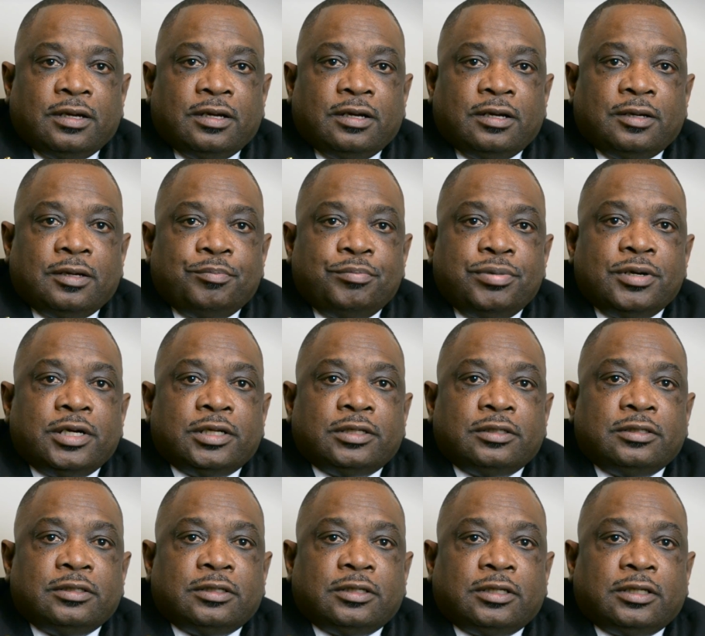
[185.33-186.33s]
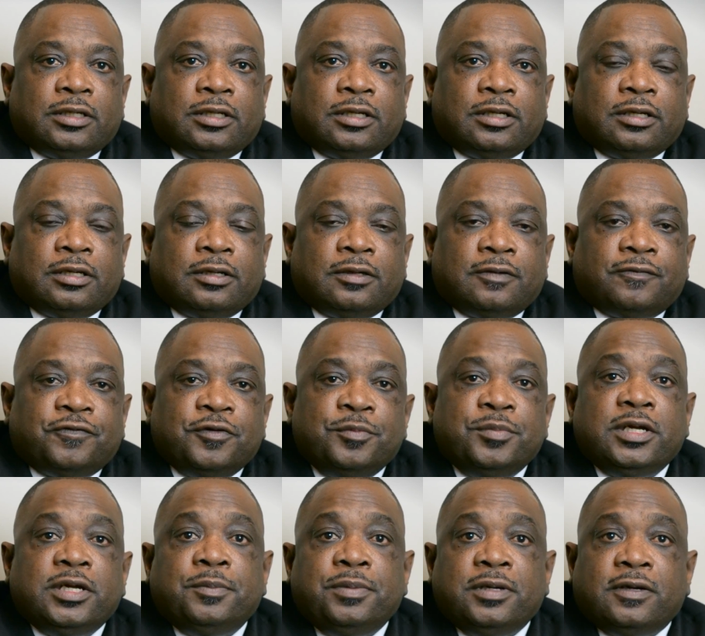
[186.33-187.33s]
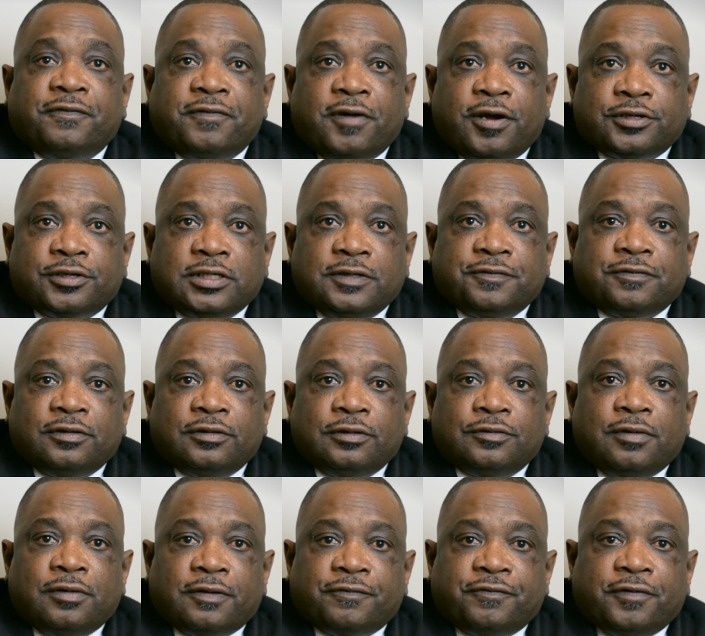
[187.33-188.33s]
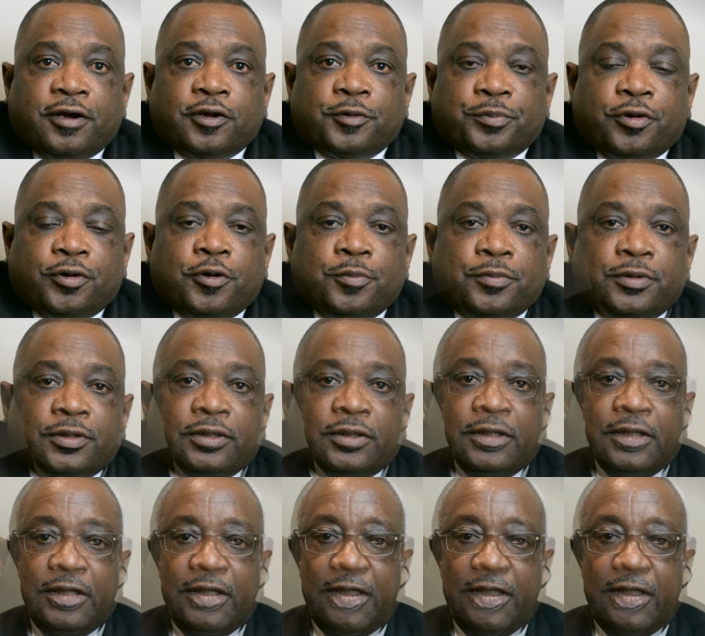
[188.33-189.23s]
uh, but uh, for me to be the fire chief of the Little Rock Fire Department.